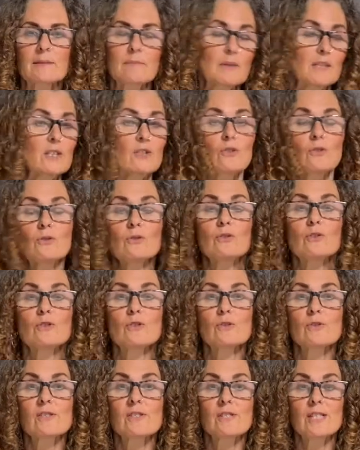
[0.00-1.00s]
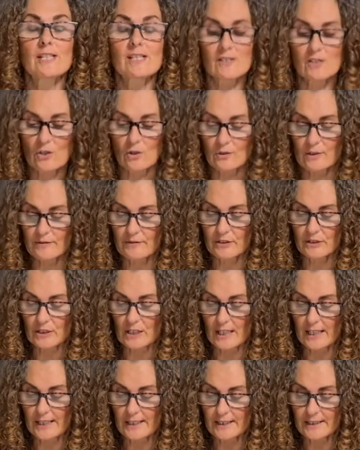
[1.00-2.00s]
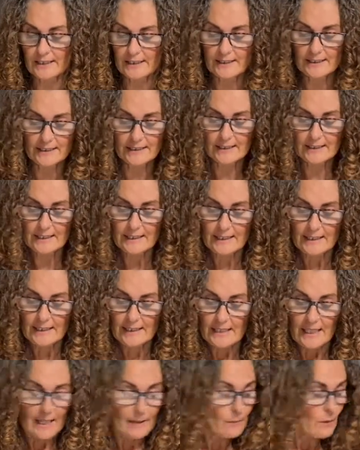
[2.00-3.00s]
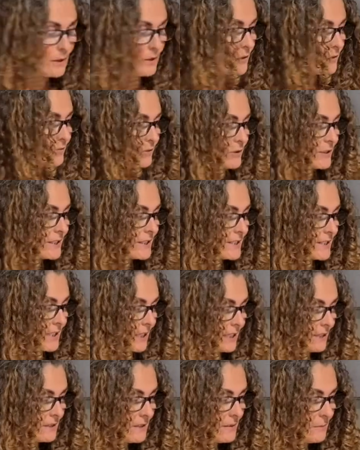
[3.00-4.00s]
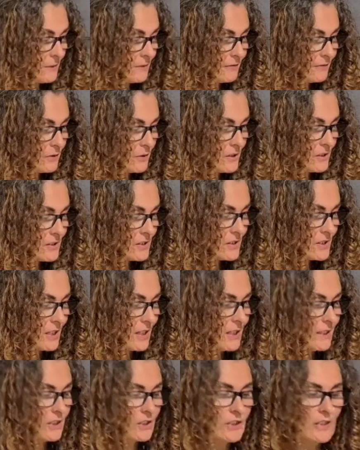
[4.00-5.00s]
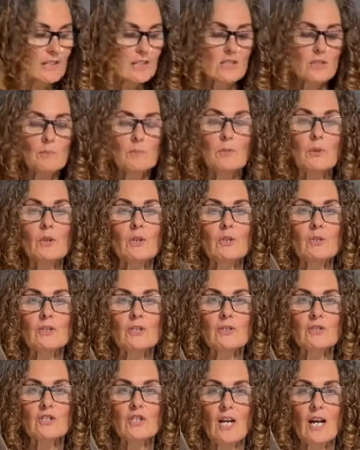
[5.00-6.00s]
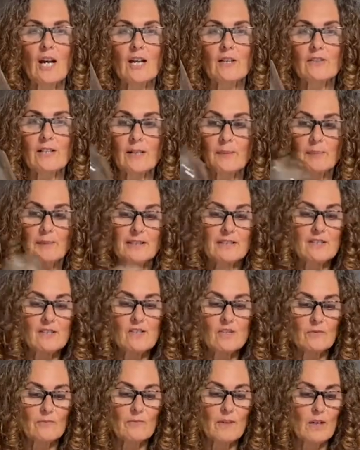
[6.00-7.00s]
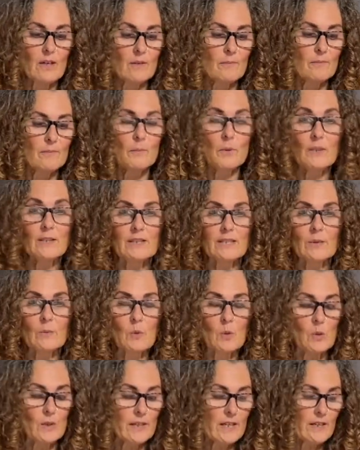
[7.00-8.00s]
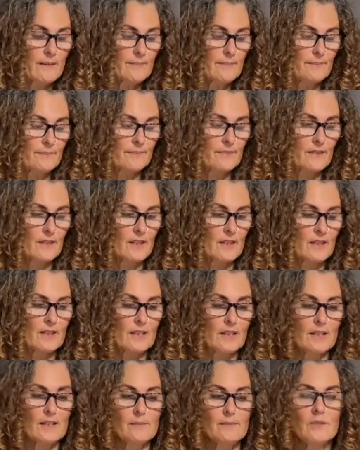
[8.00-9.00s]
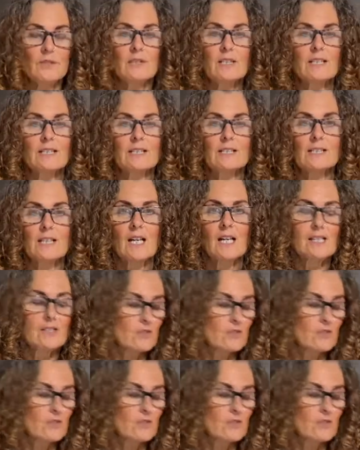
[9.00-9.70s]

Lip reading: but you could use sea salt if you like. And what I've already done, before you start, you need to boil your jar up in some boiling water. You need a glass